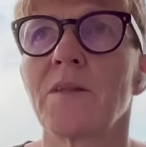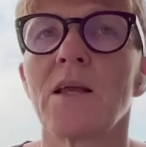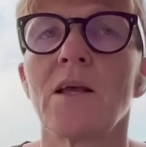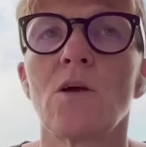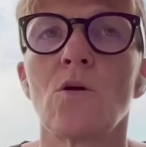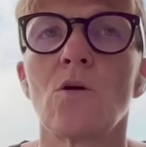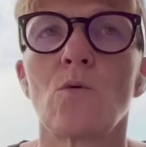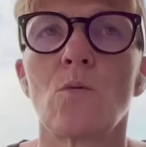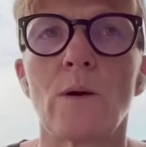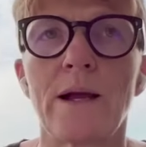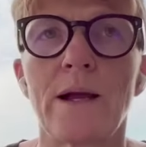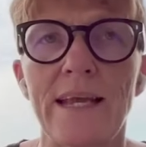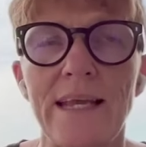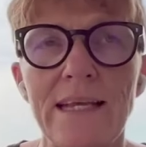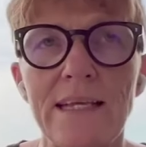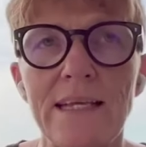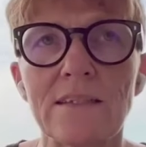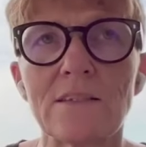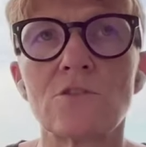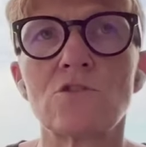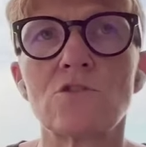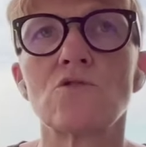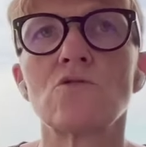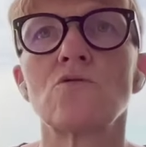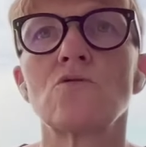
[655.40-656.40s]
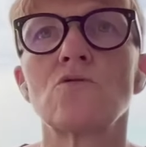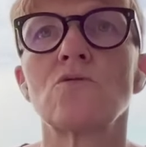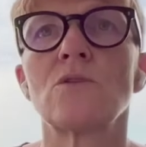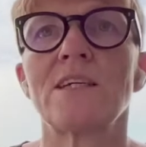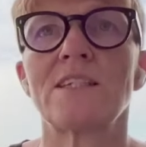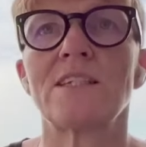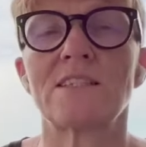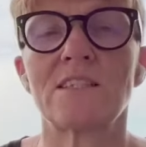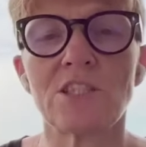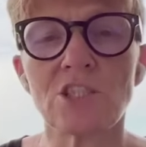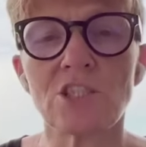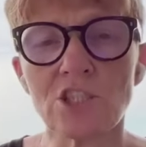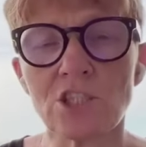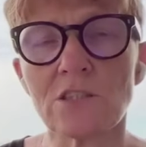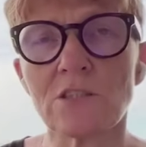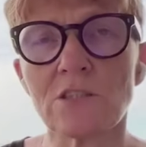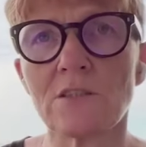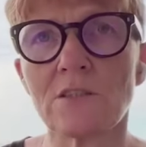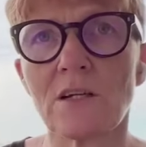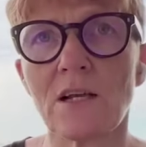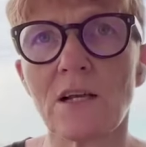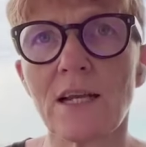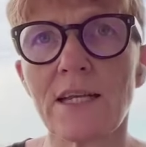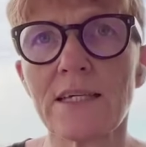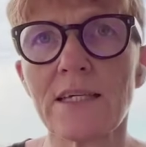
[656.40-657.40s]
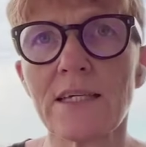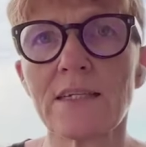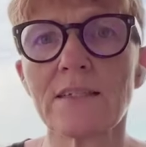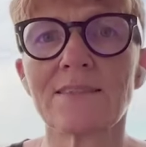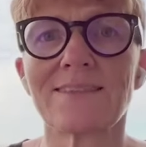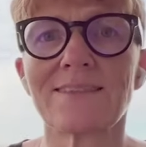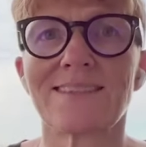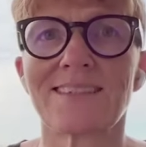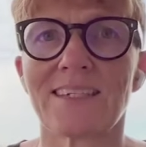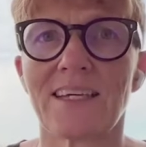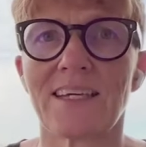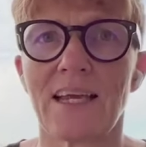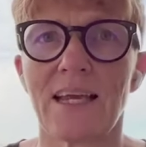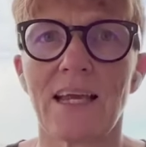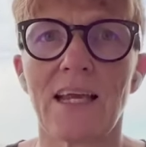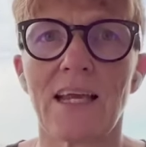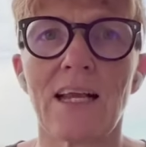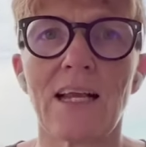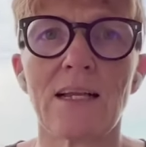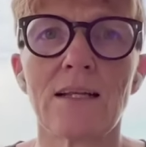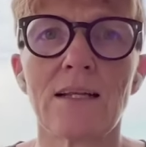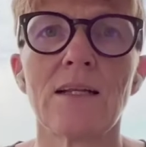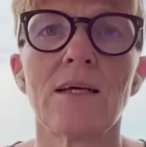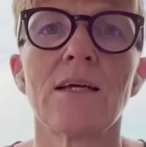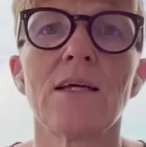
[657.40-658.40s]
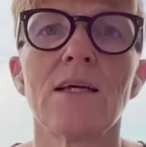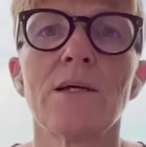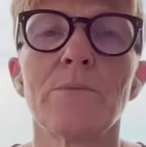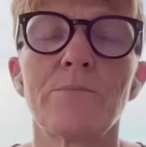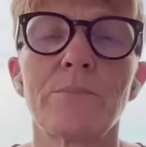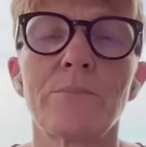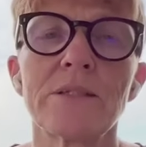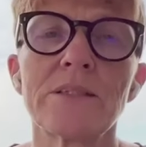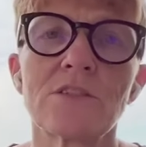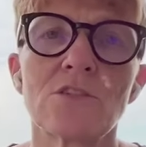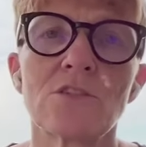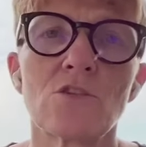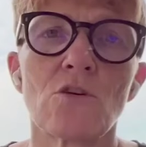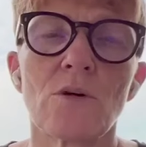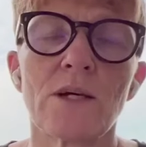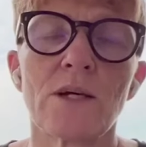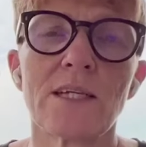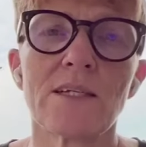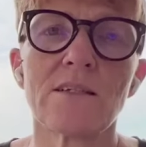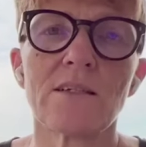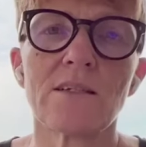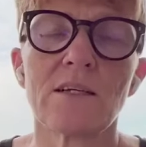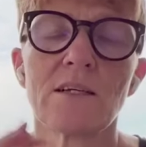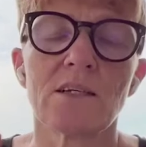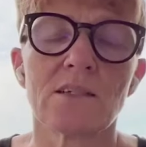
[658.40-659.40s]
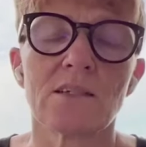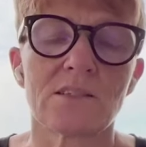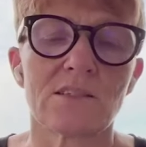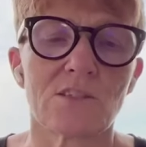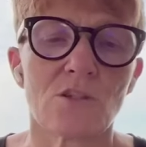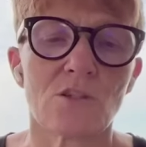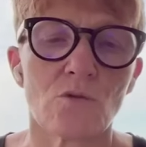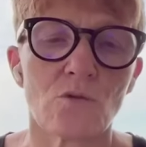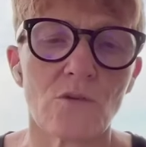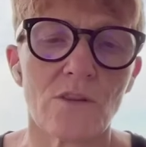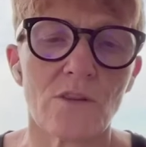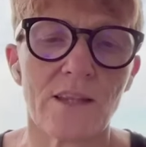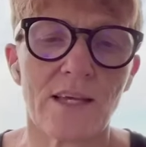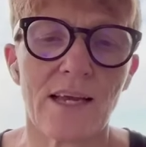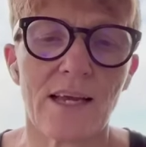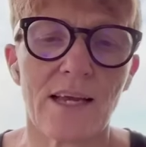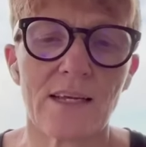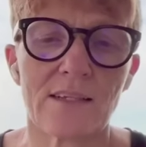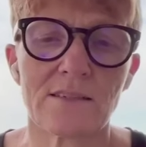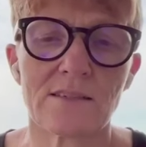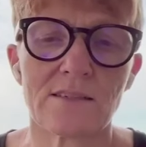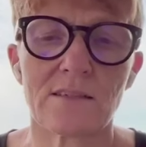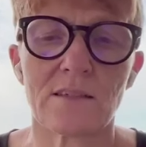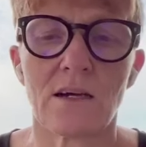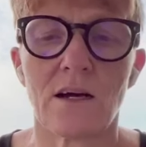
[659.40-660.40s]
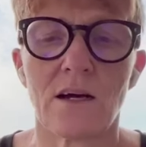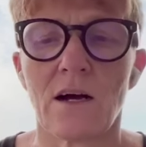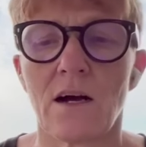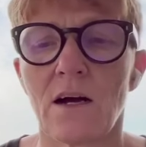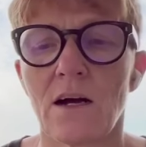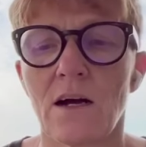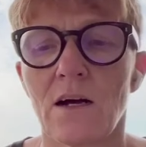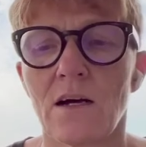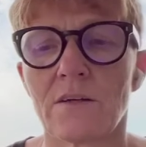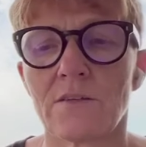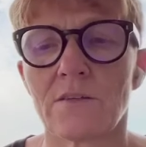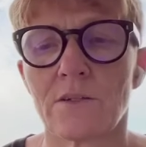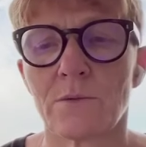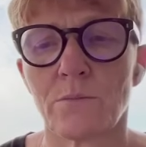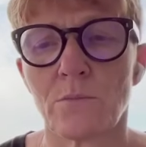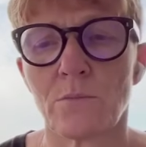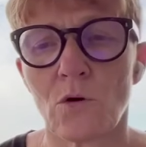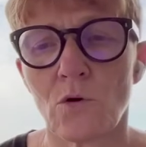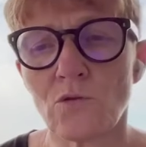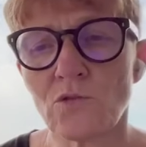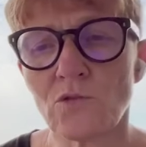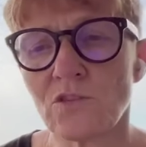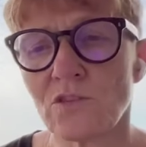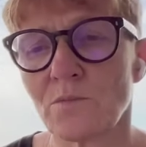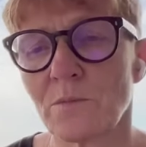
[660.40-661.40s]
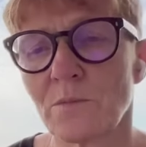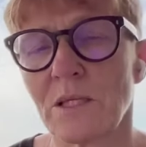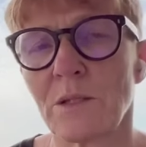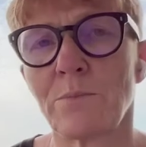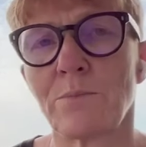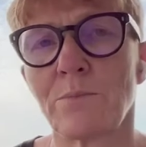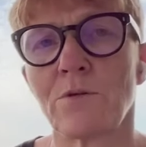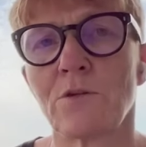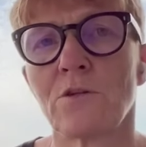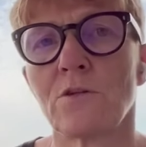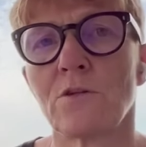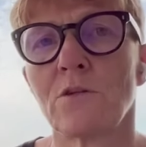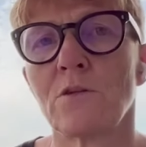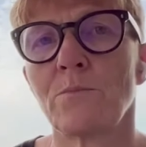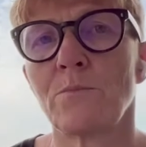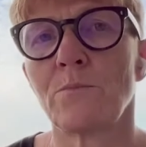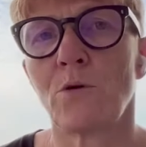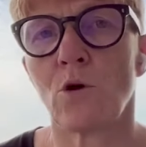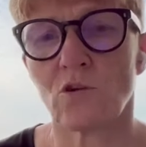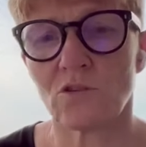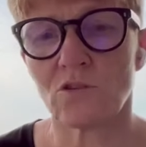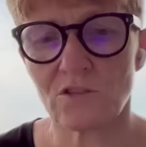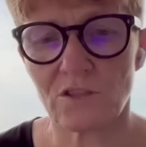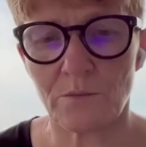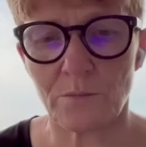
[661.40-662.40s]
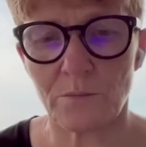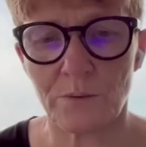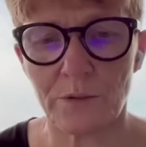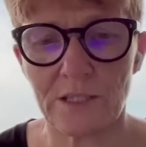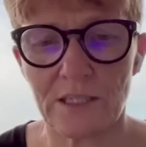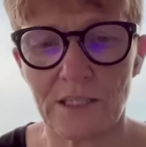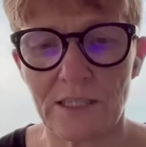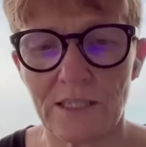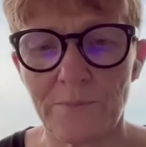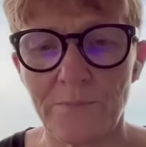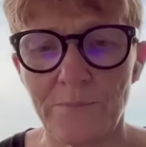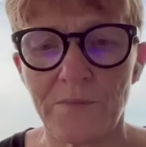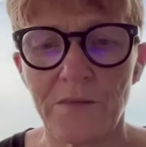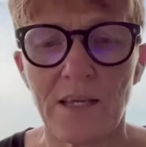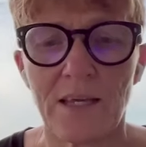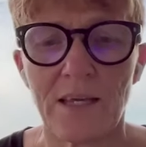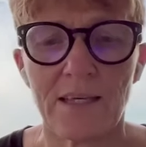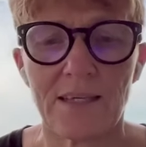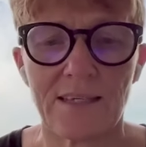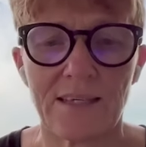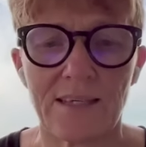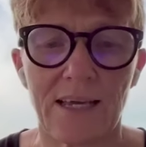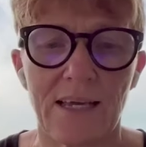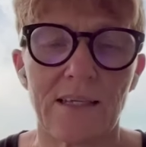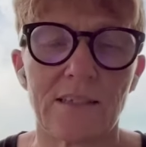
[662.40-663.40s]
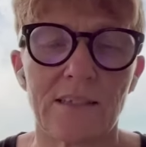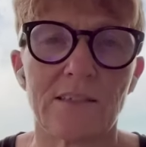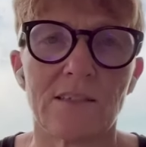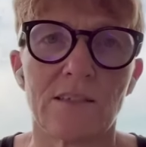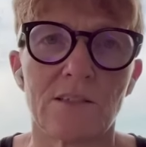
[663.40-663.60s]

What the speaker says: way to additionally scale Bitcoin so that the most people possibly can